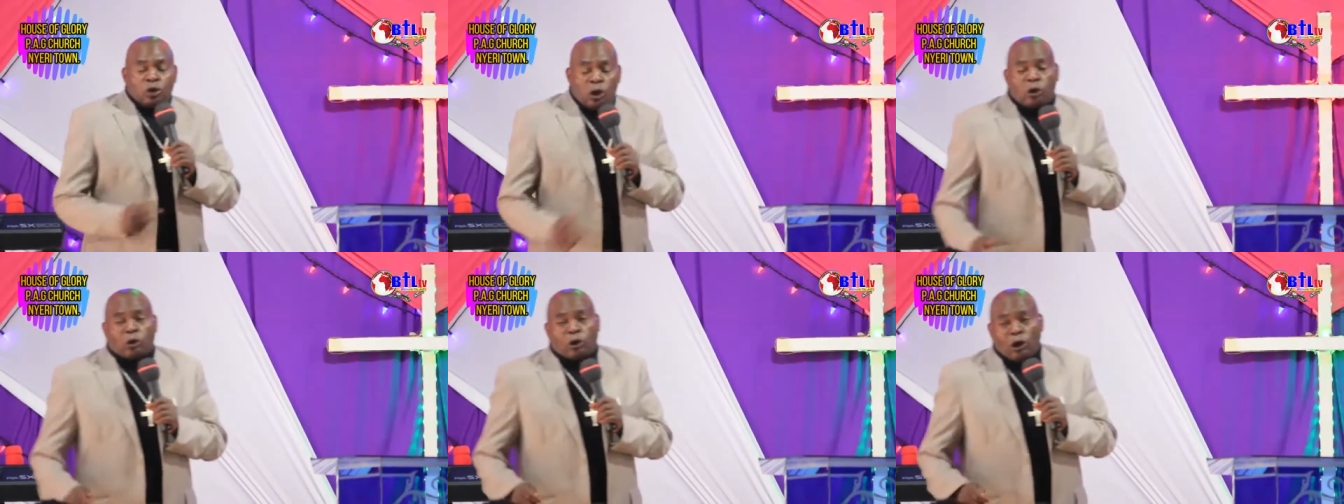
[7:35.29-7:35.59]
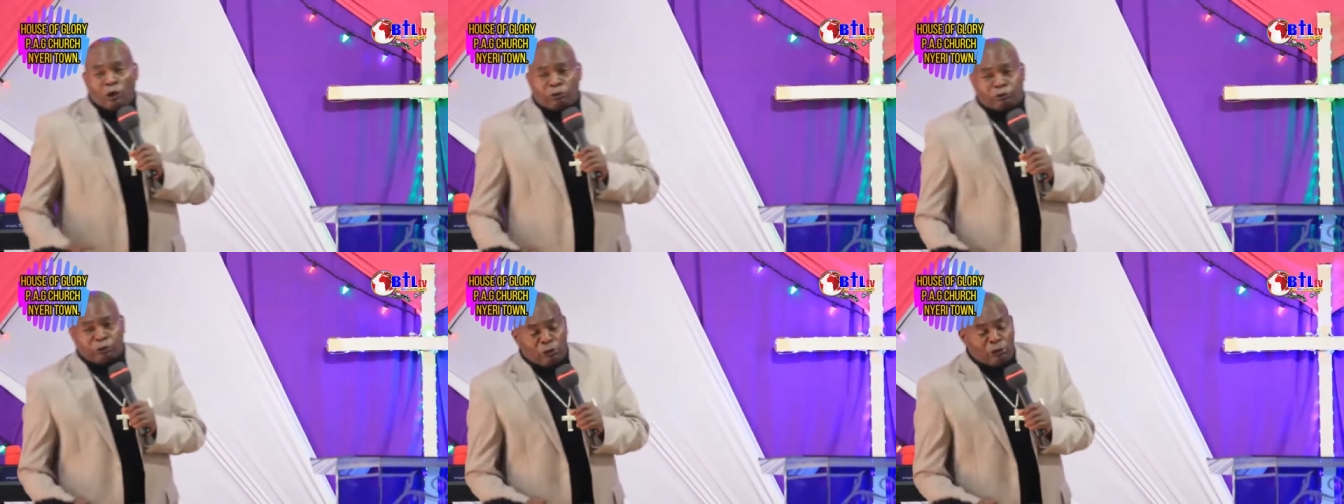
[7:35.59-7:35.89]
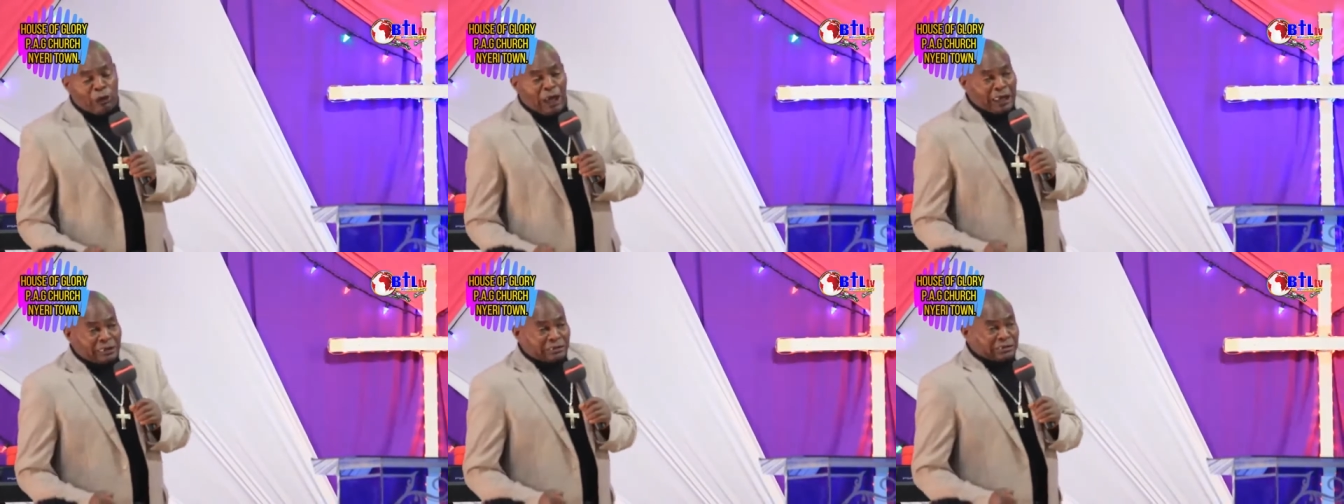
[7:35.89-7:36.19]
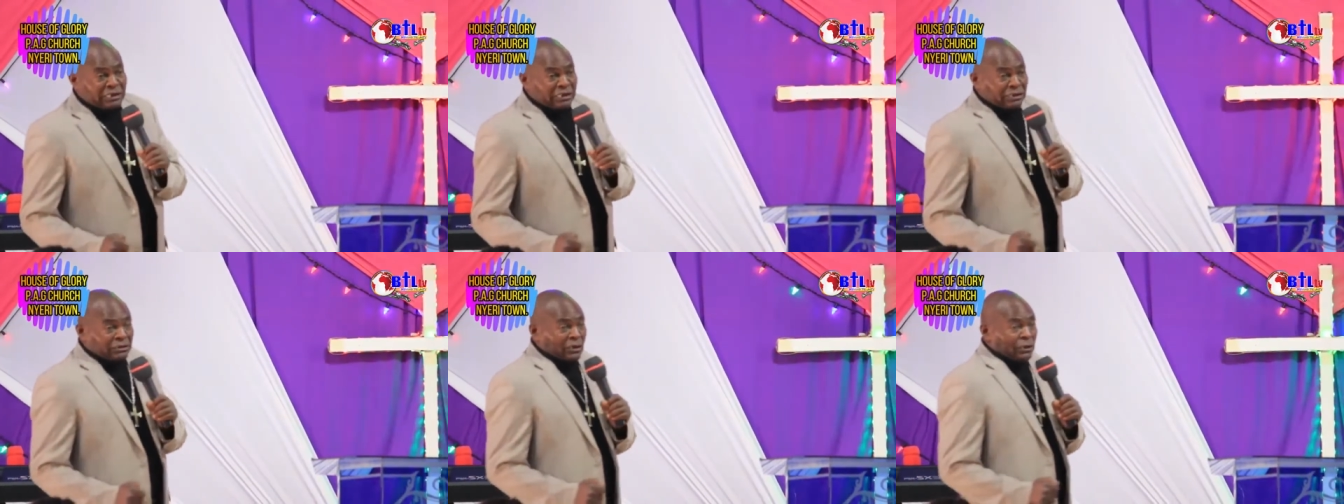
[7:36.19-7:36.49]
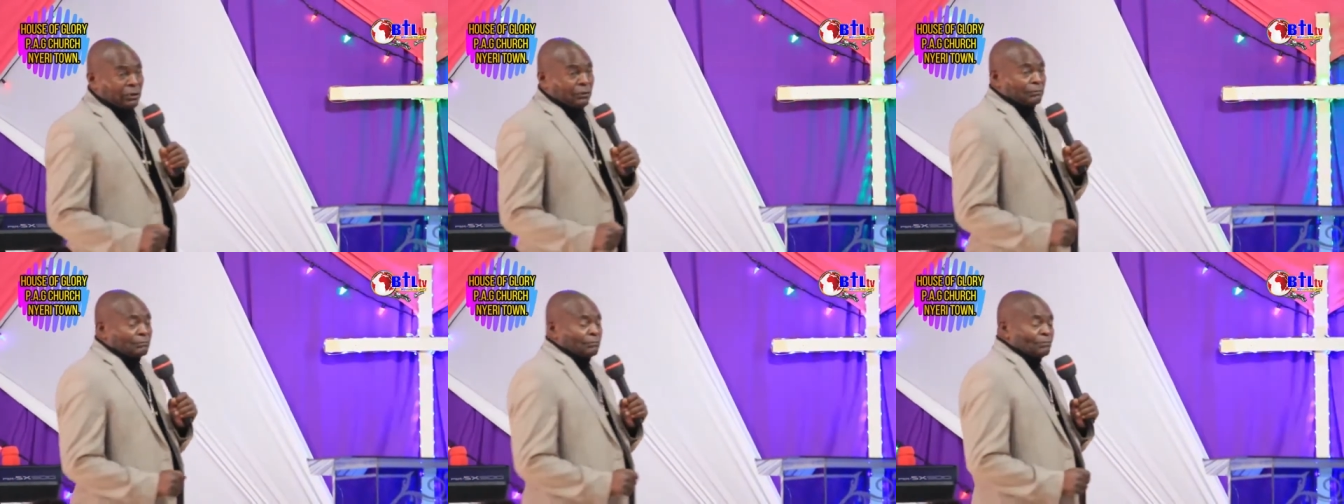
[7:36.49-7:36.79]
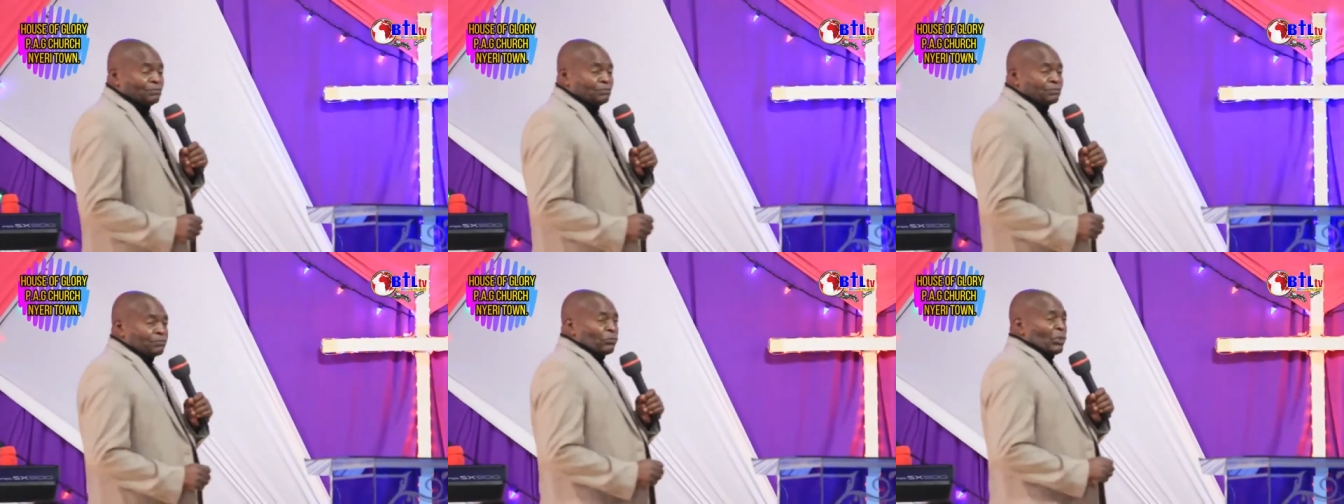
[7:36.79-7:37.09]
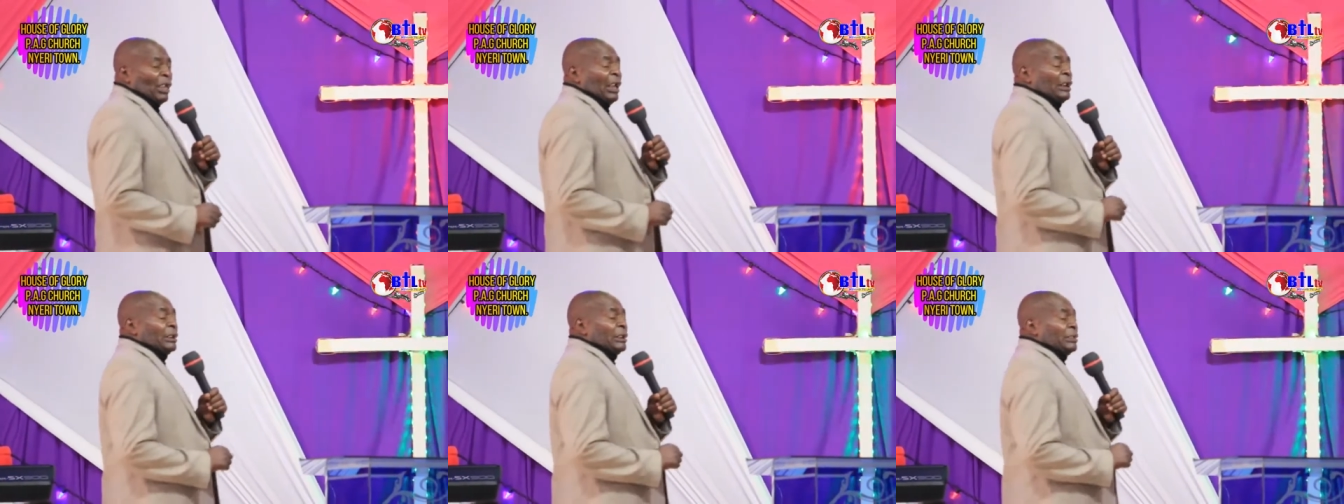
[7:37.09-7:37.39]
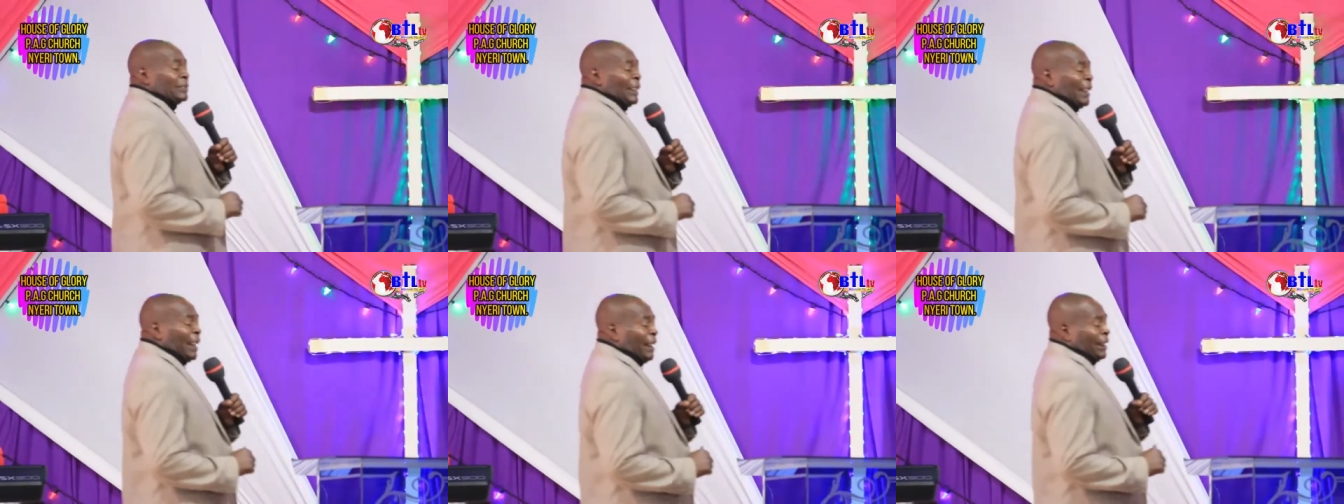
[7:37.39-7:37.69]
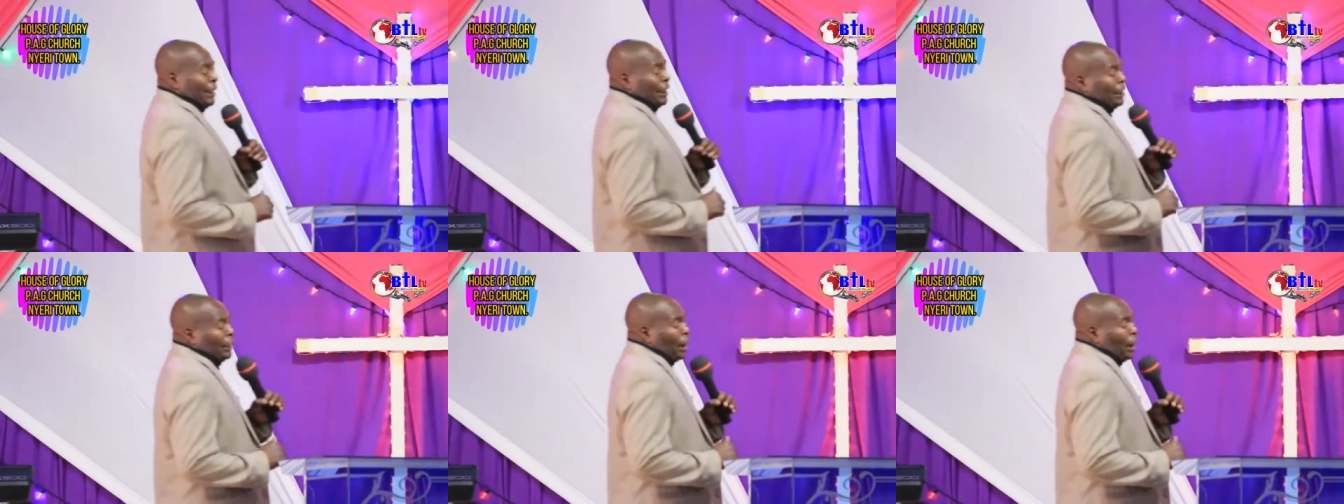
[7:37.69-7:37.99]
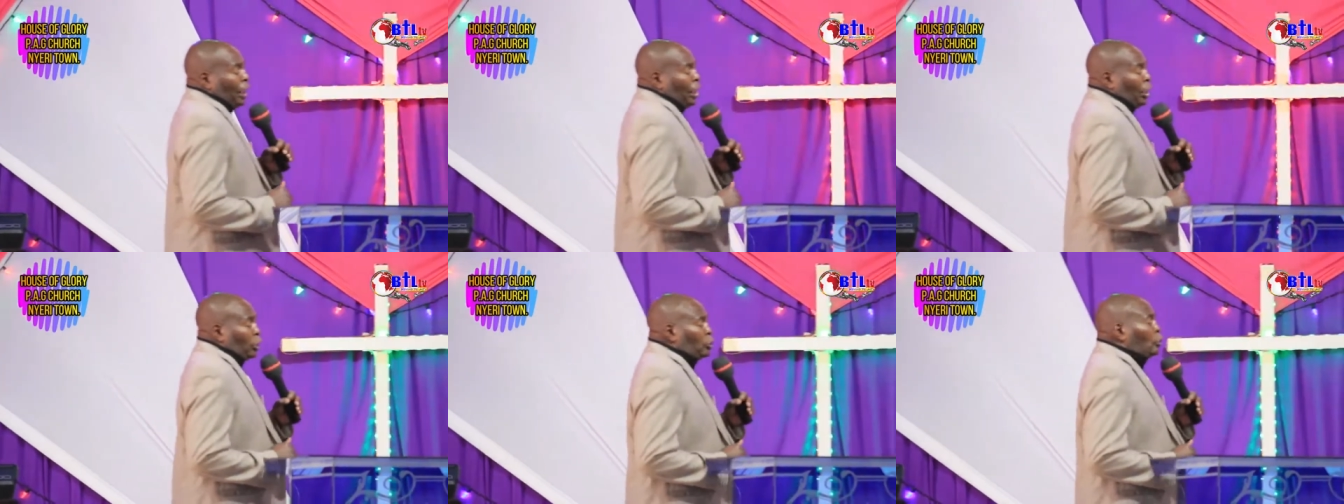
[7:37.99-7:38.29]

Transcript: you go through a season and then